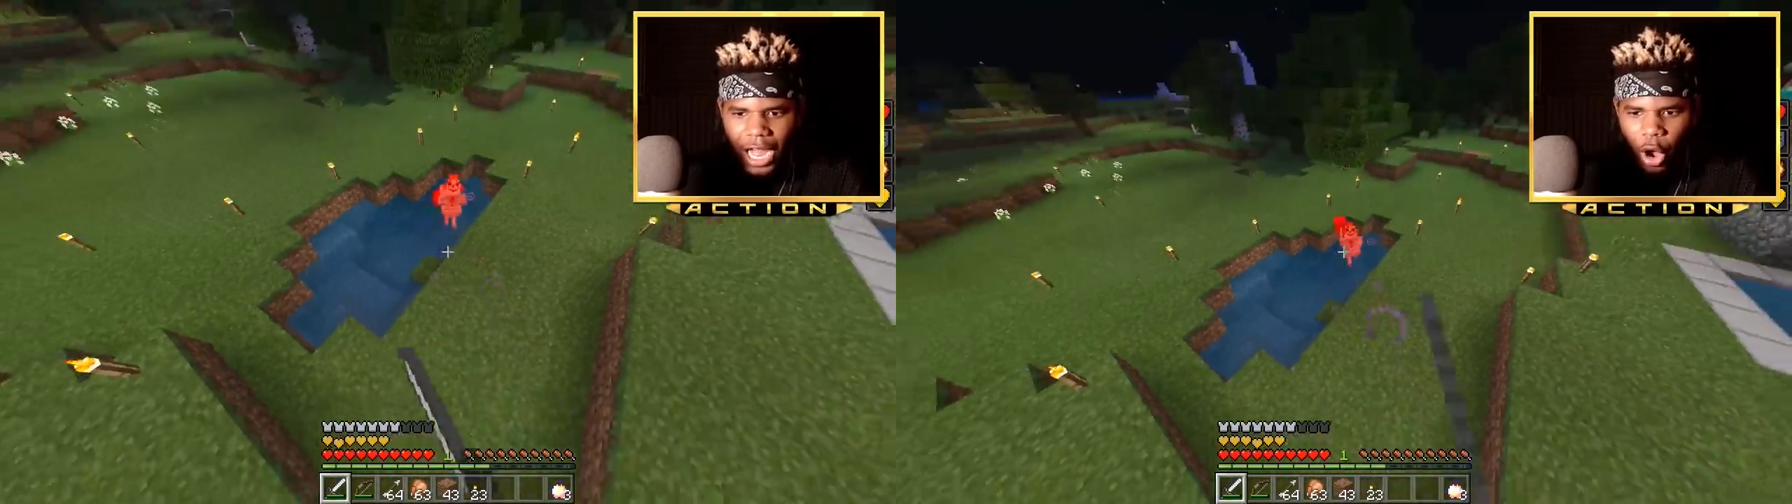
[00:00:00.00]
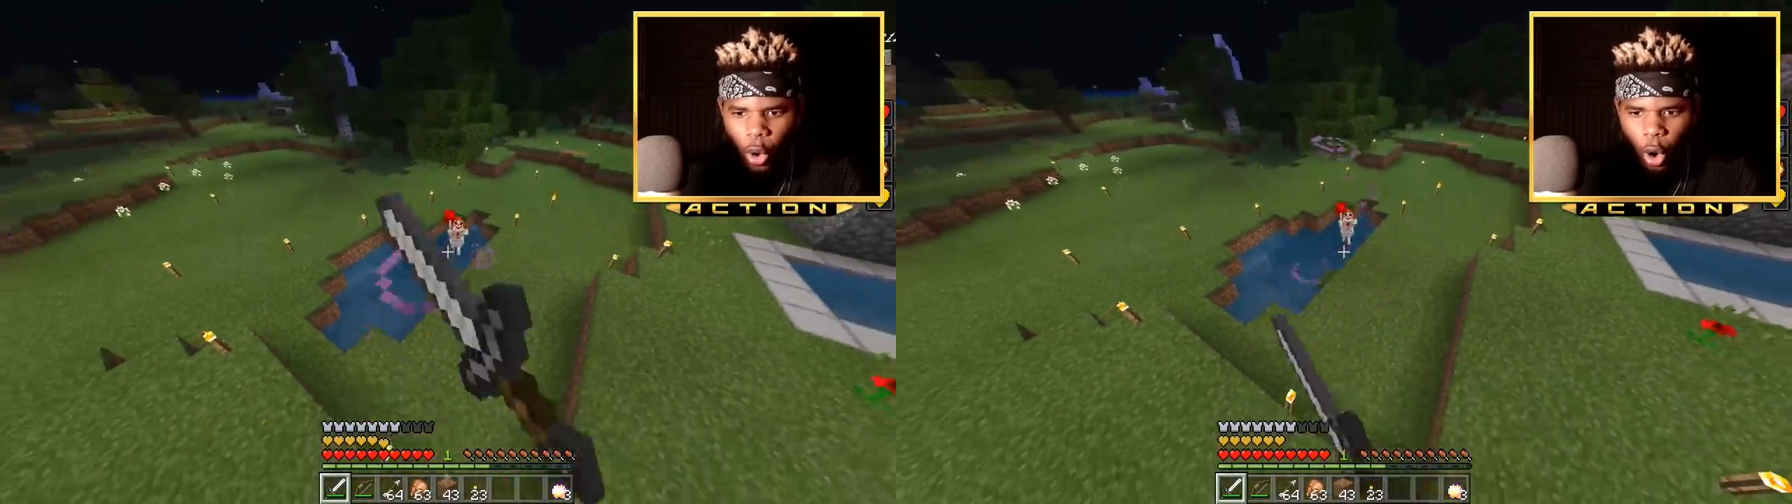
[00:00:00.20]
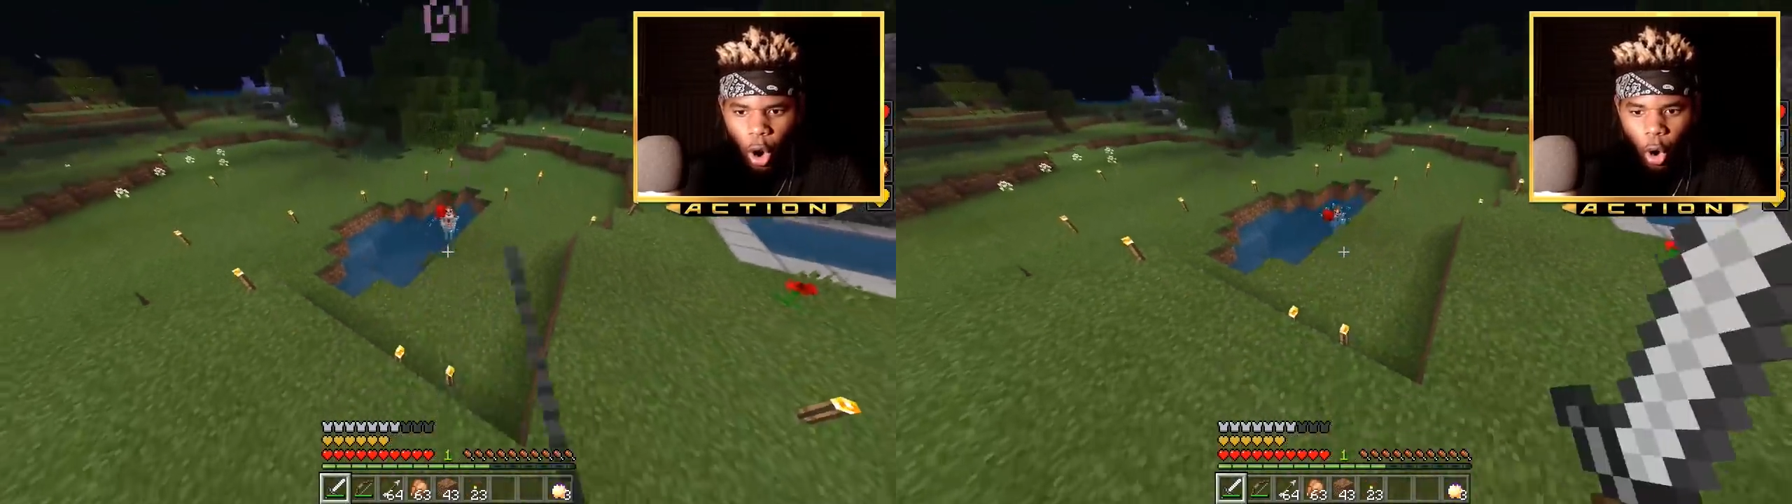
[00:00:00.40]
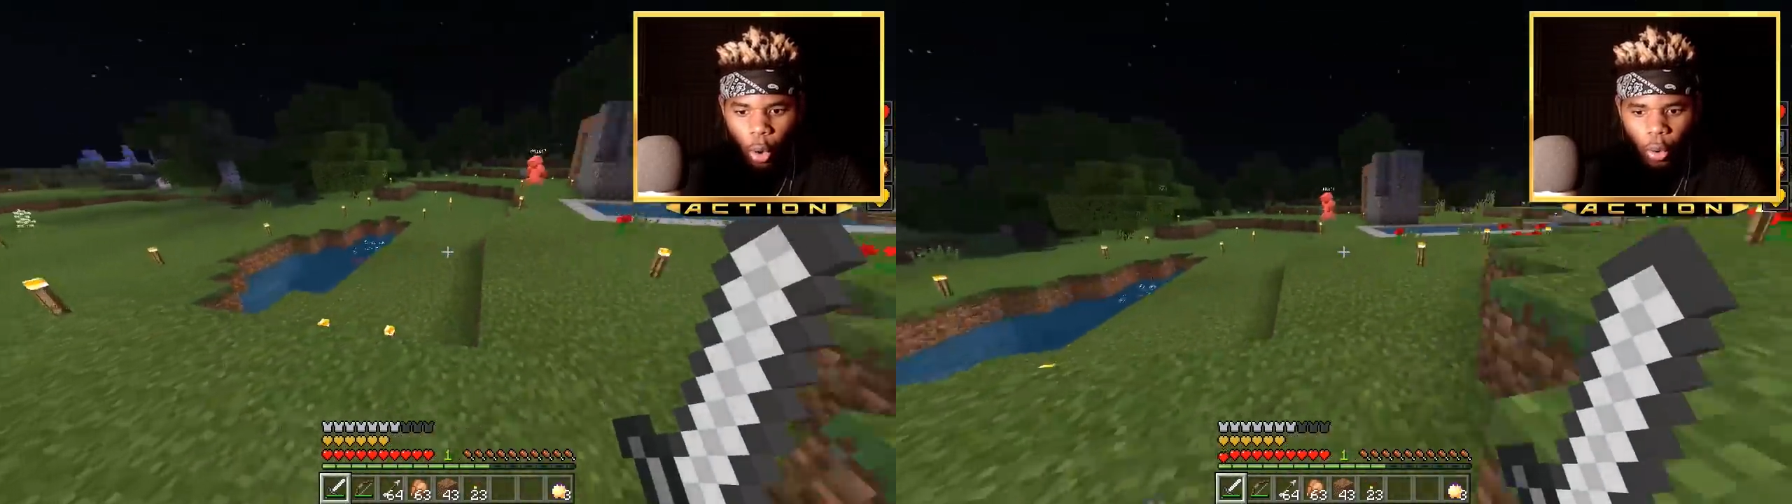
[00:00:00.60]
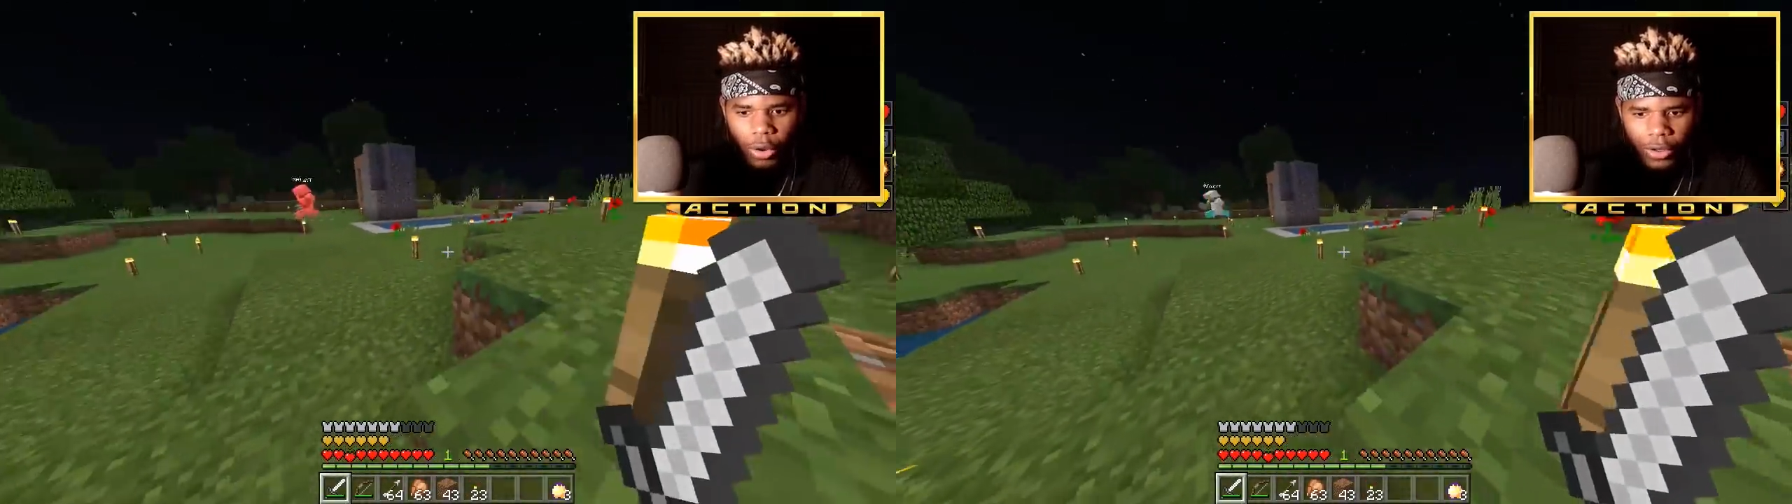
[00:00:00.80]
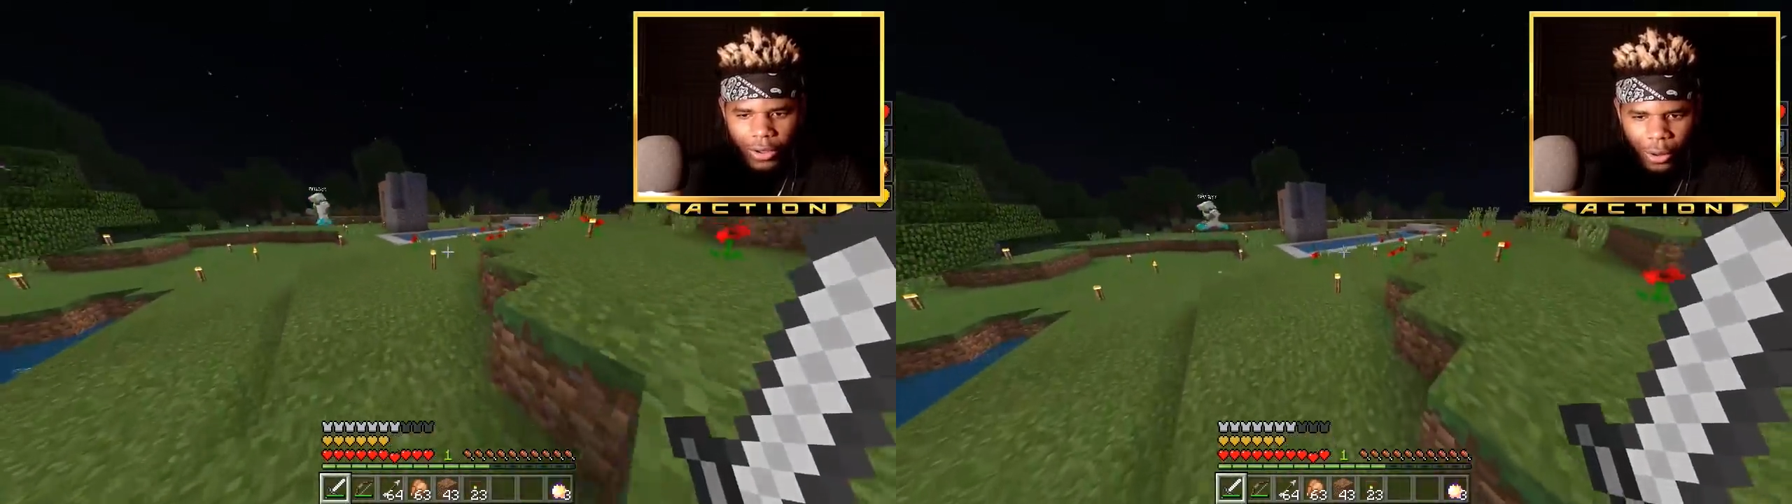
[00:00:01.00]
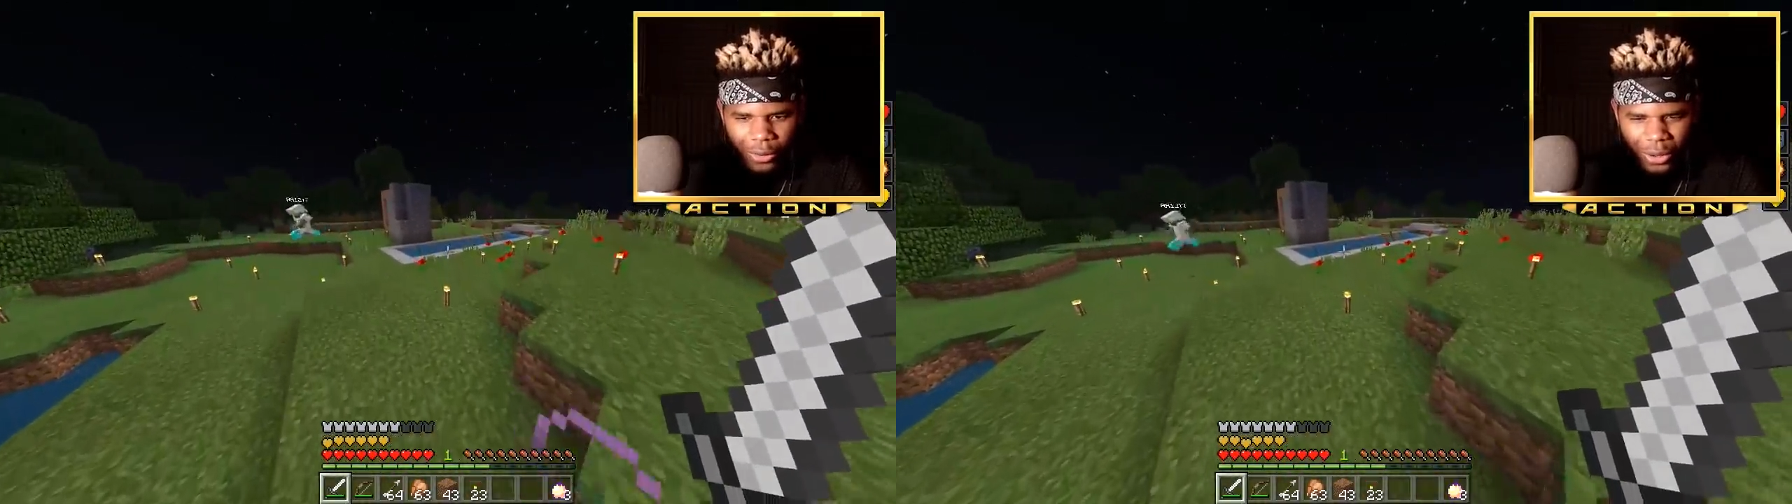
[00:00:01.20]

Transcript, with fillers: Oh!